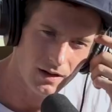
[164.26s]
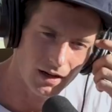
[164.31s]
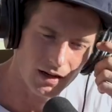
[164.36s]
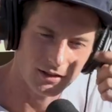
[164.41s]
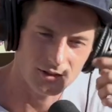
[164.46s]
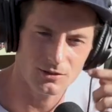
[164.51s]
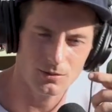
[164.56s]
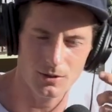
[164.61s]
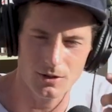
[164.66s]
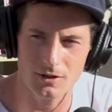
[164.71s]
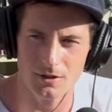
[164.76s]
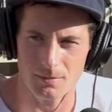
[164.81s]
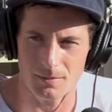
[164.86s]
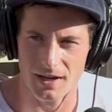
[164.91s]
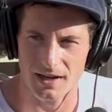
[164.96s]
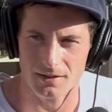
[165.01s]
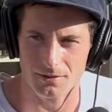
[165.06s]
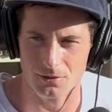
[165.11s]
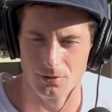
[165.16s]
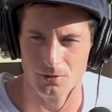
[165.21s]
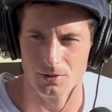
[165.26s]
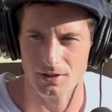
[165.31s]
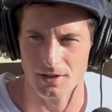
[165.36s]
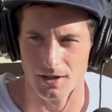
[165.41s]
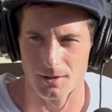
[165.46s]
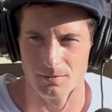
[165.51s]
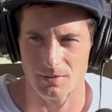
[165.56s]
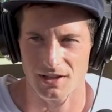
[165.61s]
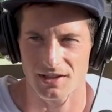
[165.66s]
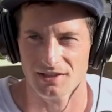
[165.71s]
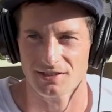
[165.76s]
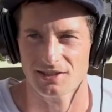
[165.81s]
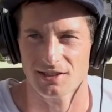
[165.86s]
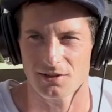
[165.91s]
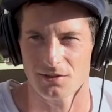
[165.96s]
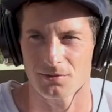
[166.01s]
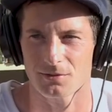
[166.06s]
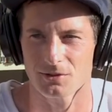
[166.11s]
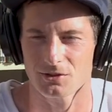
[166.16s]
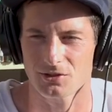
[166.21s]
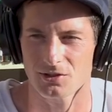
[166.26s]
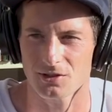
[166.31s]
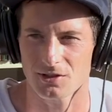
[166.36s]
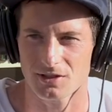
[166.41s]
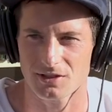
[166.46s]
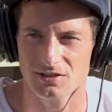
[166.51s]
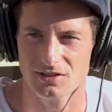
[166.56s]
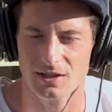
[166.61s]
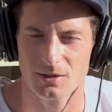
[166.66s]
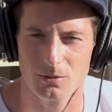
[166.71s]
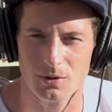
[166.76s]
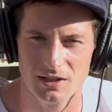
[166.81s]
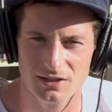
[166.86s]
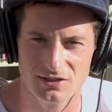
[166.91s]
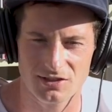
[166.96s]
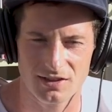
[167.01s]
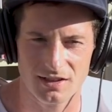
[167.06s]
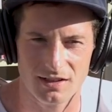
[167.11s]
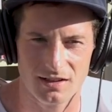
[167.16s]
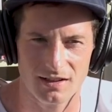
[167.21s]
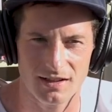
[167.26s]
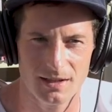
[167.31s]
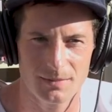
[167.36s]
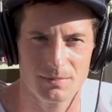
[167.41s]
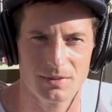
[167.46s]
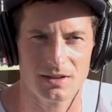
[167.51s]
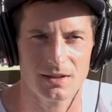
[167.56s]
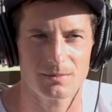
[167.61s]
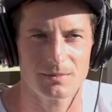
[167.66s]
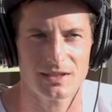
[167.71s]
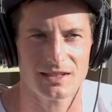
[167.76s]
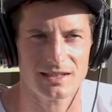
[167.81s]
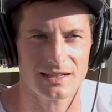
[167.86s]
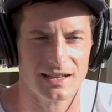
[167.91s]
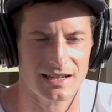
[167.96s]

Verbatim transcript: I swear the back three I blacked out for sure because I watched the clip and I'm like,